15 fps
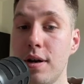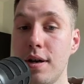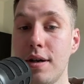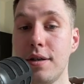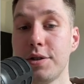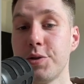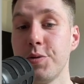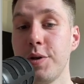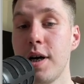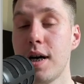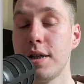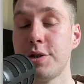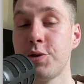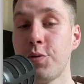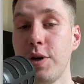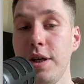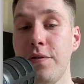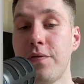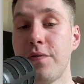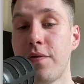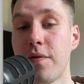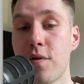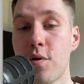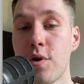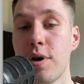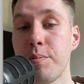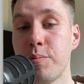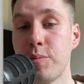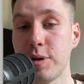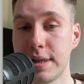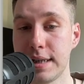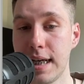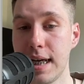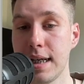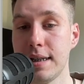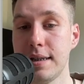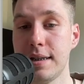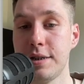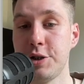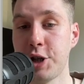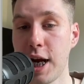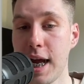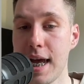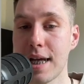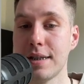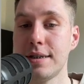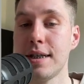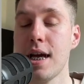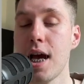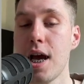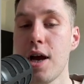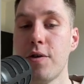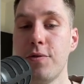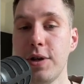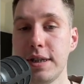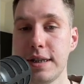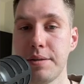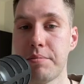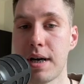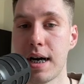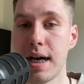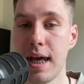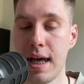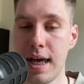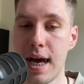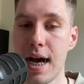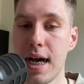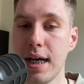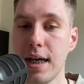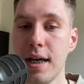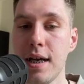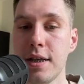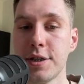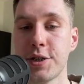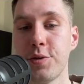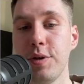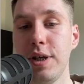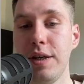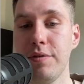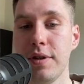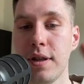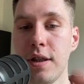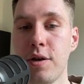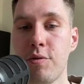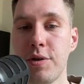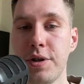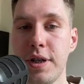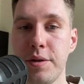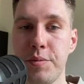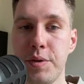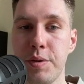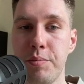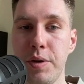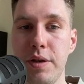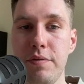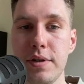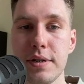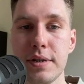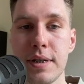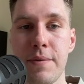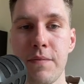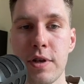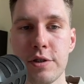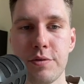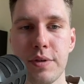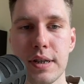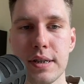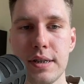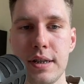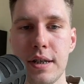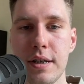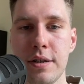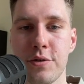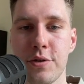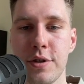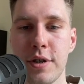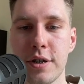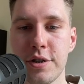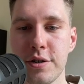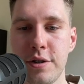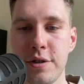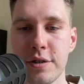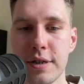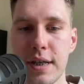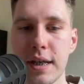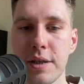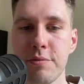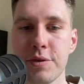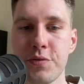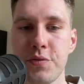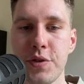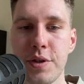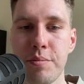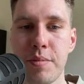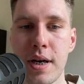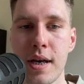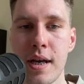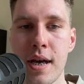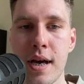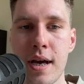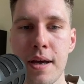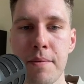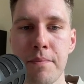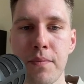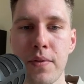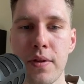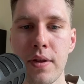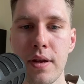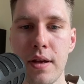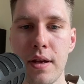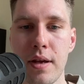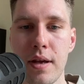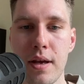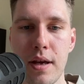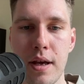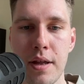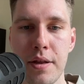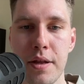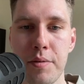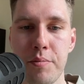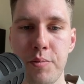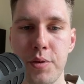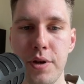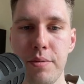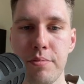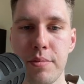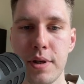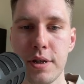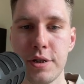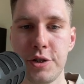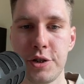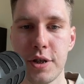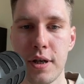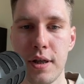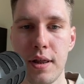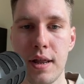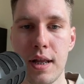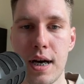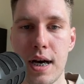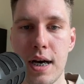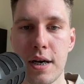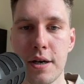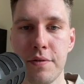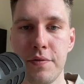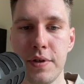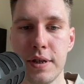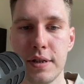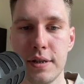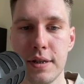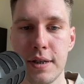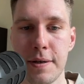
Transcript: So we got 24% chance written by AI. So even lower than the previous. So we can see that introduction looks like it was written by AI. And then pretty much a lot of it